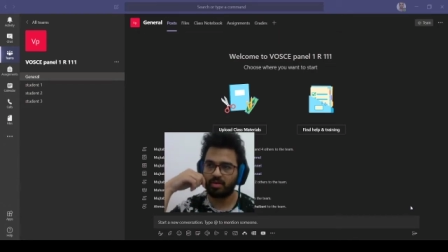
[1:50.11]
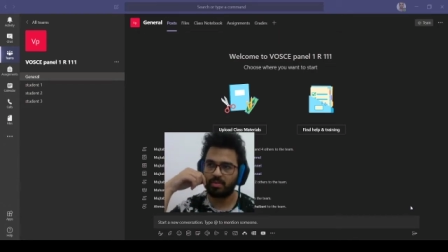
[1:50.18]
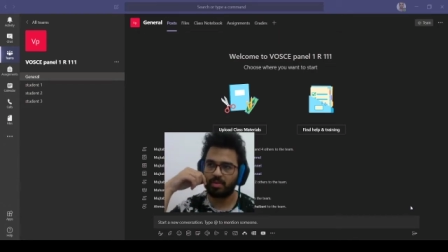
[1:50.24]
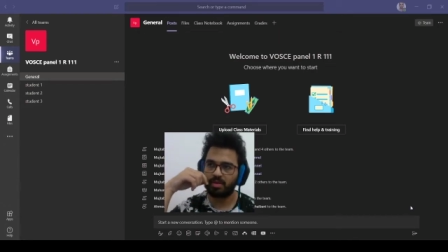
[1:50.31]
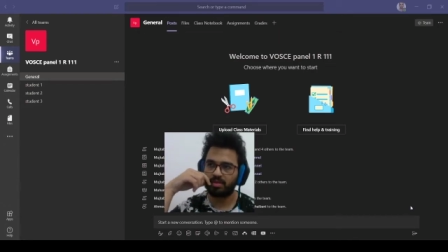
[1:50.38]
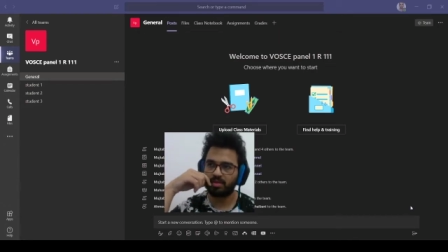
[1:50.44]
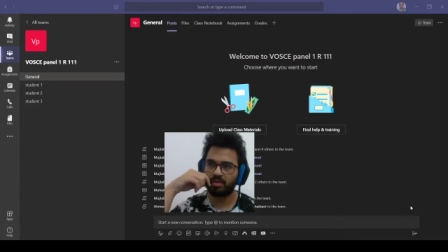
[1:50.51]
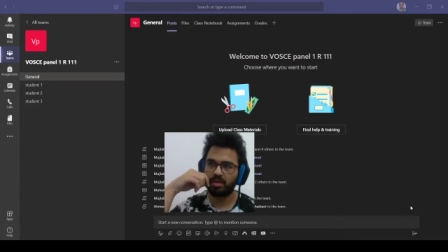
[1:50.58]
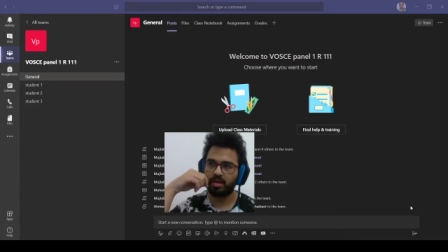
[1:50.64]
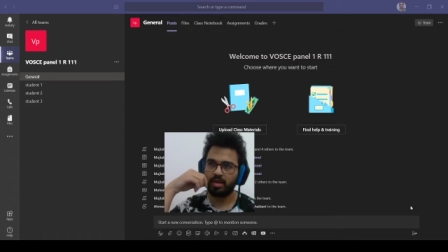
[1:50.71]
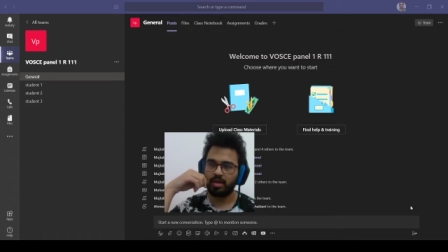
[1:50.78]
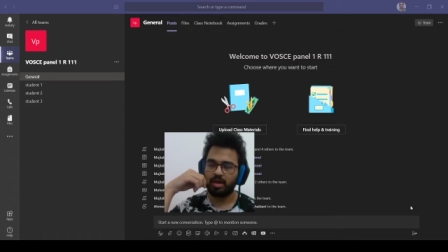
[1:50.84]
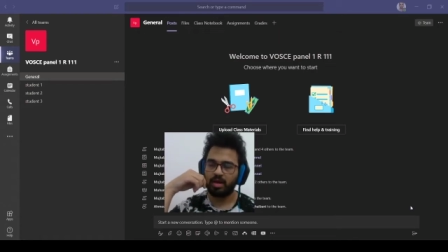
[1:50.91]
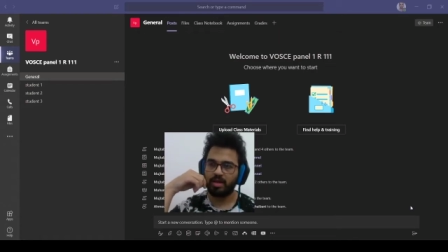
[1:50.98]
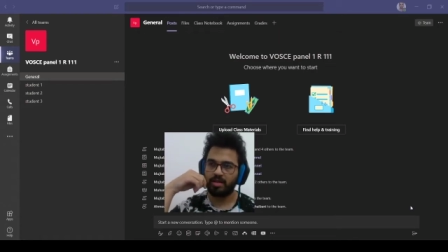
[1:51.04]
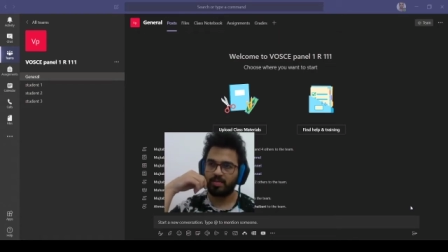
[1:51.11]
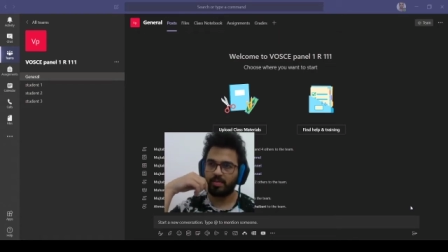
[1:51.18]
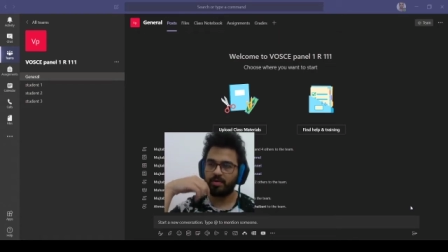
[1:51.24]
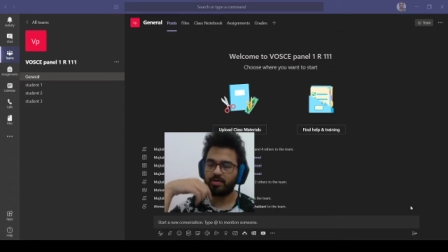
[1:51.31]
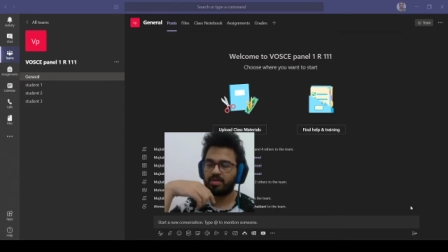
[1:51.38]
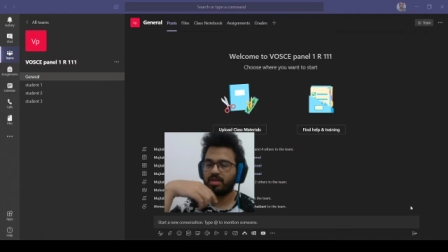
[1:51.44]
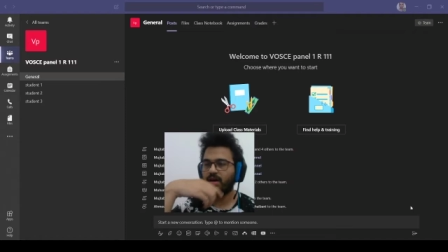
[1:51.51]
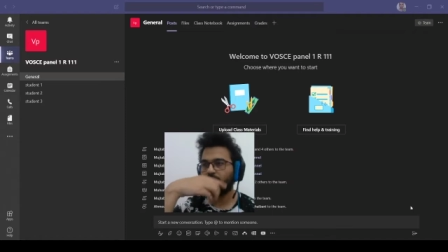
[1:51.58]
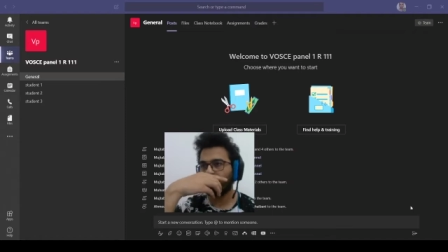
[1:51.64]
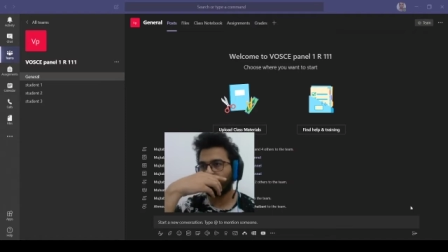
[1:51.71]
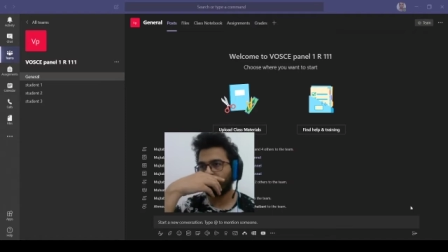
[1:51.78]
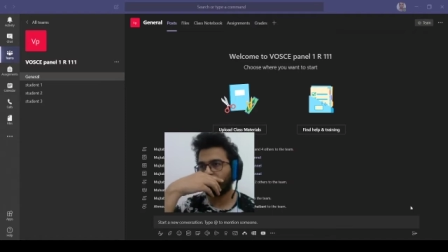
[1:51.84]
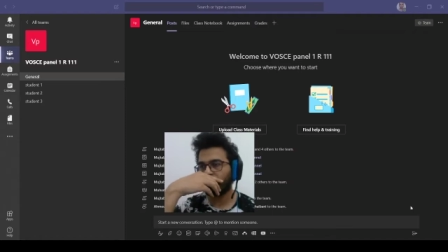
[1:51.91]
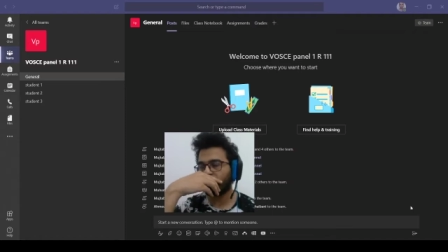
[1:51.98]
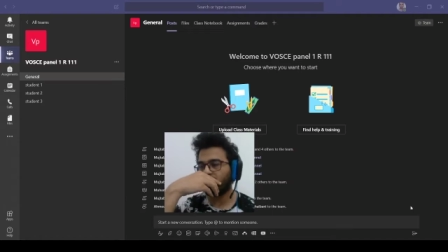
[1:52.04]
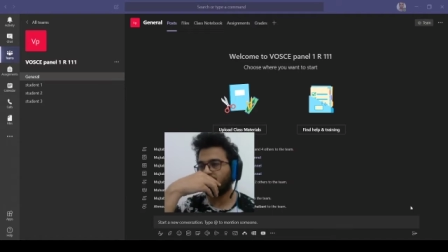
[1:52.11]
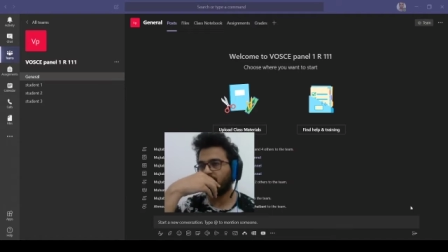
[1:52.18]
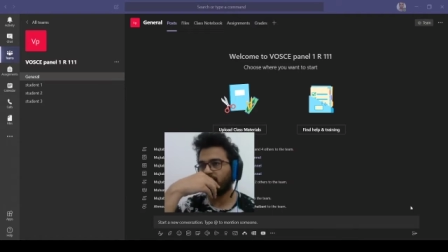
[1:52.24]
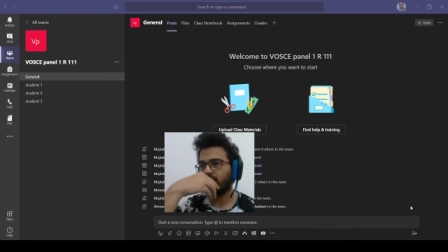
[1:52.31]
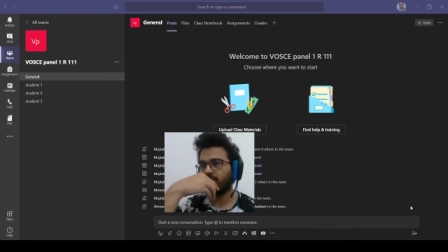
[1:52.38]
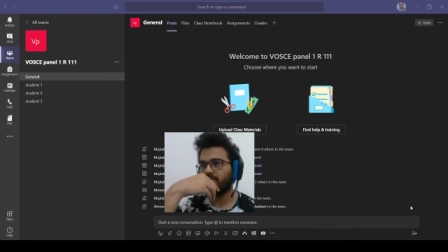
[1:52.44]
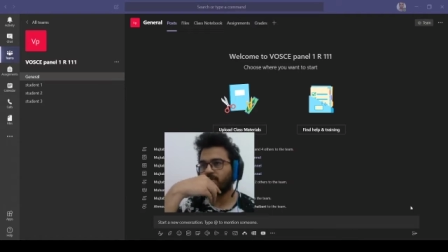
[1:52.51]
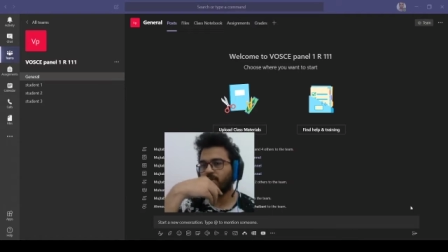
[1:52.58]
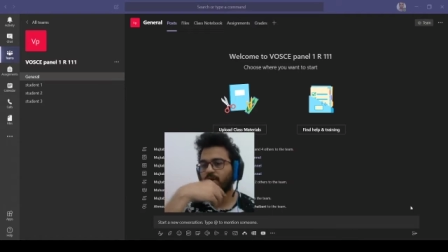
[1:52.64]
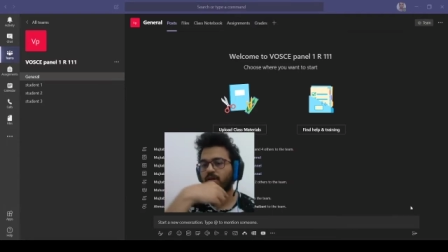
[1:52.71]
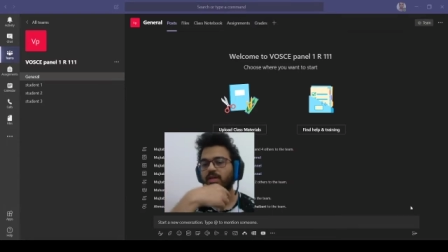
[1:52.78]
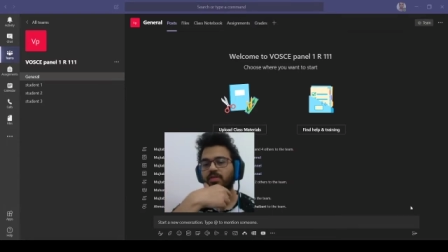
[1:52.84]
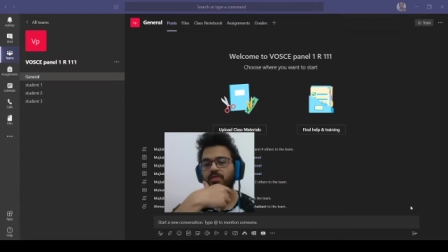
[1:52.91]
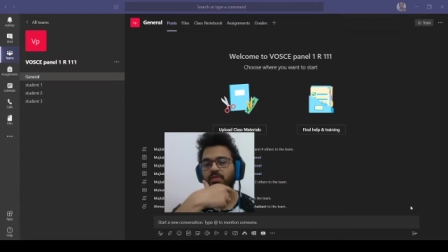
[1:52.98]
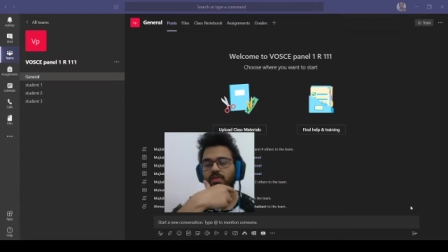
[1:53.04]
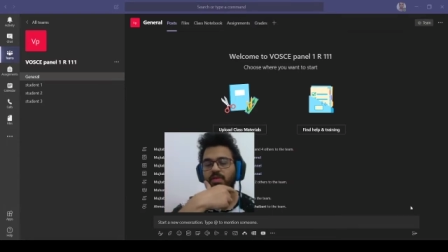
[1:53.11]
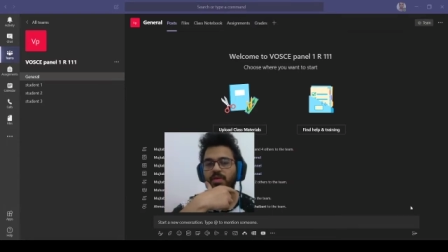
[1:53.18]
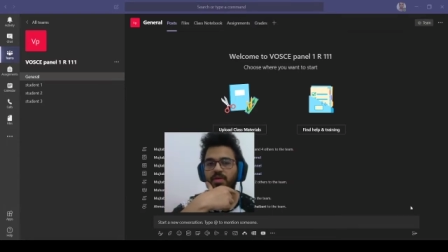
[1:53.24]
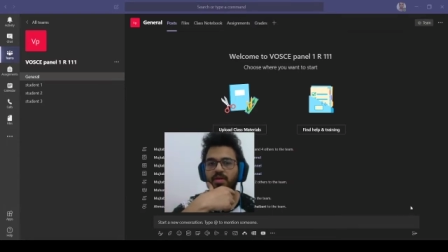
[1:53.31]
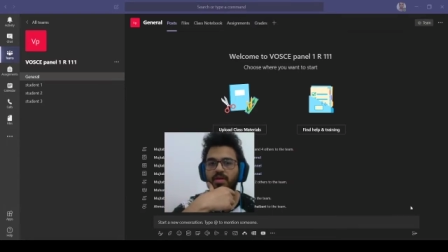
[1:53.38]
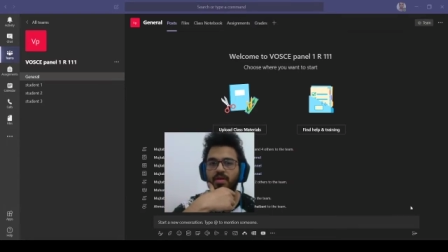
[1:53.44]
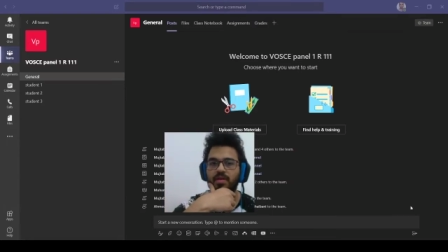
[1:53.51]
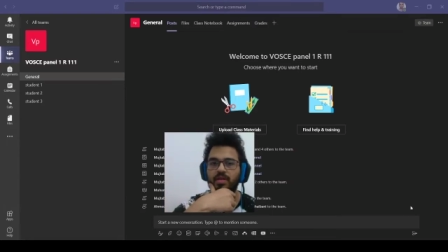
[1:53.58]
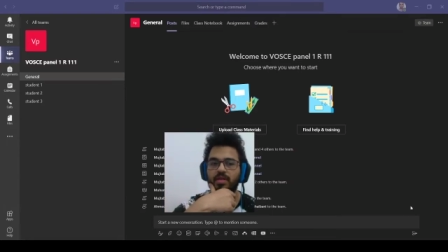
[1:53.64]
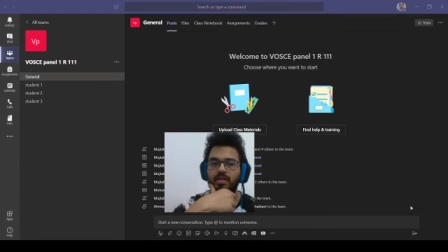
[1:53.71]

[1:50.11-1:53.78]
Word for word: But I suppose that wasn't really too hard for the